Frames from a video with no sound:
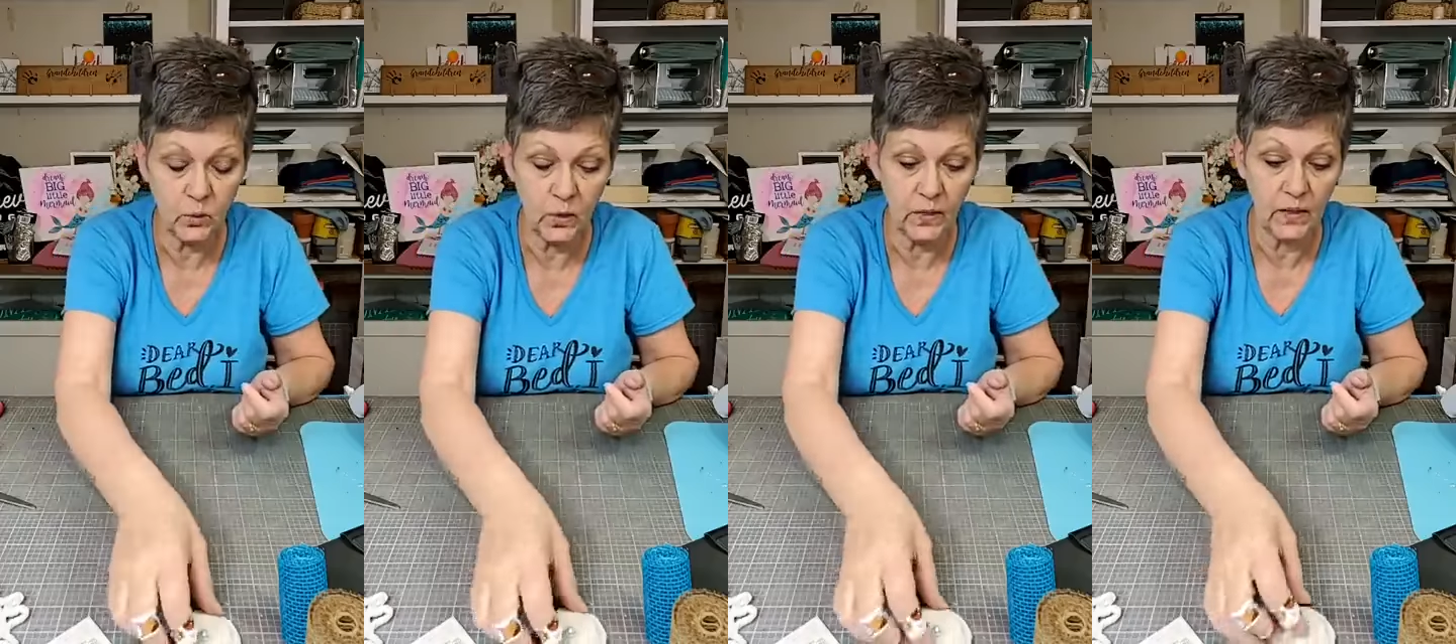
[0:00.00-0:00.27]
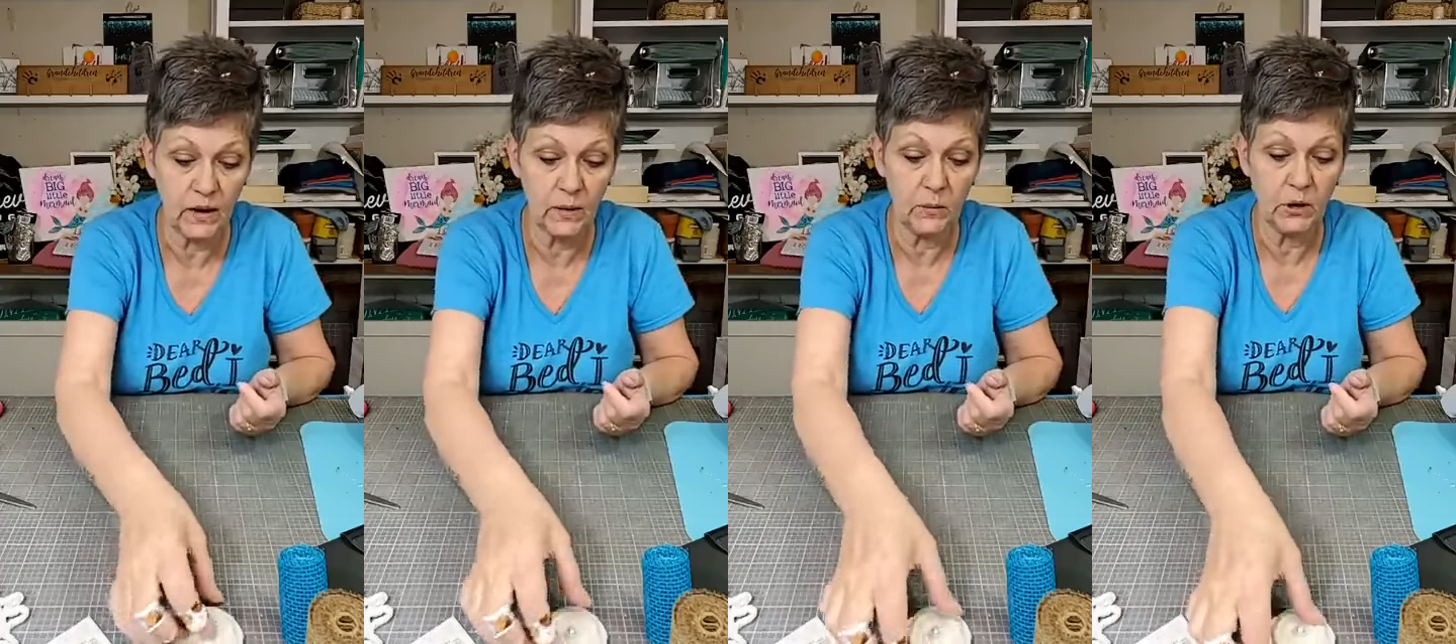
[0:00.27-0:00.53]
one
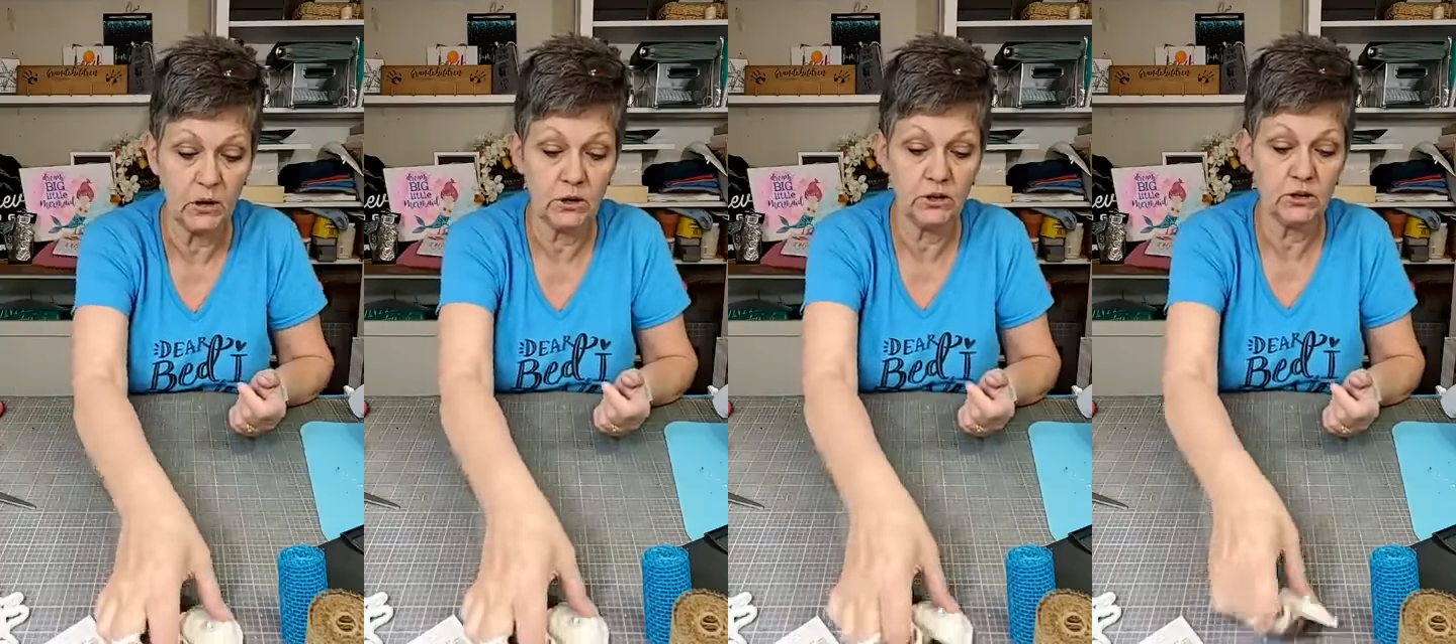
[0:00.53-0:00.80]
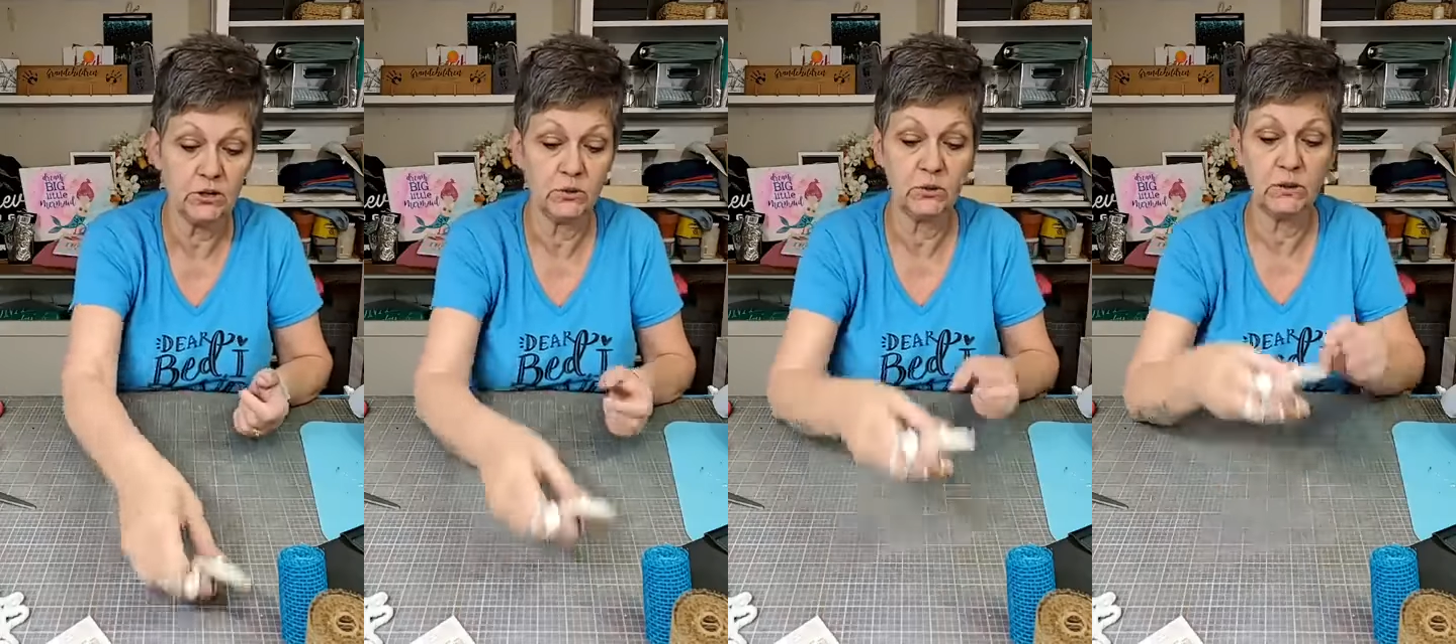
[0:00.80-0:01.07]
that I'm going to
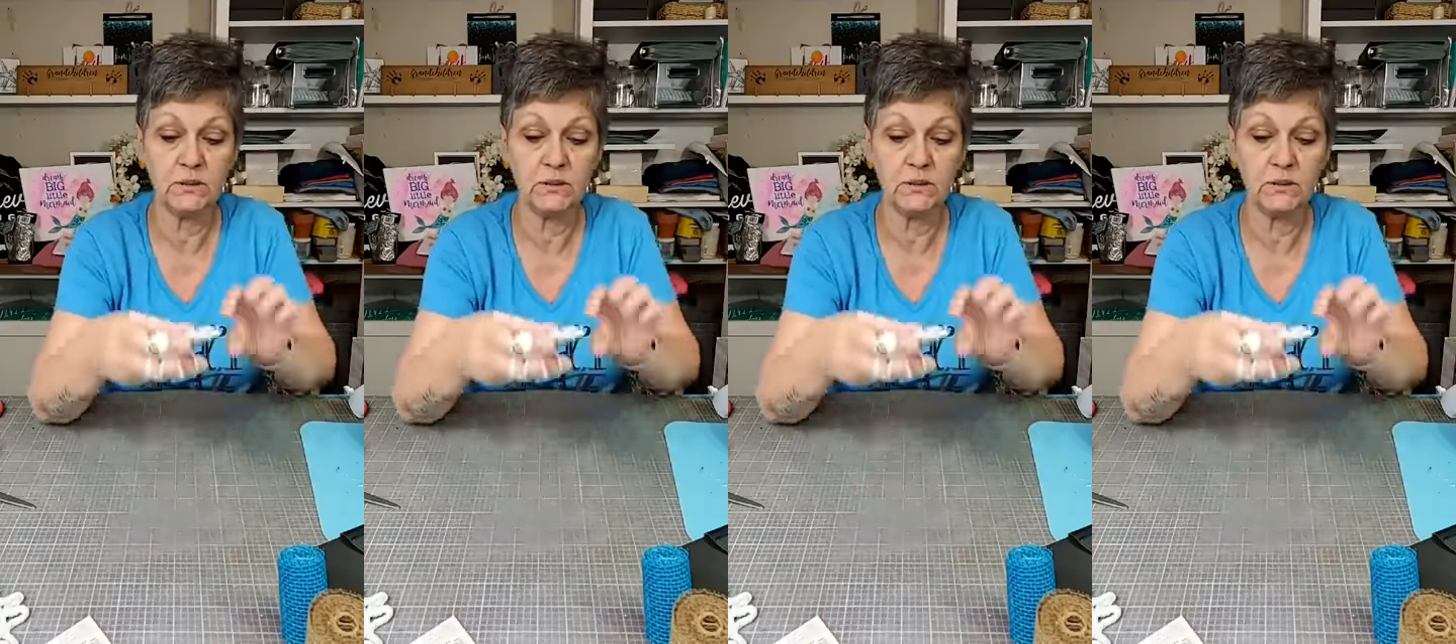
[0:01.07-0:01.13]
do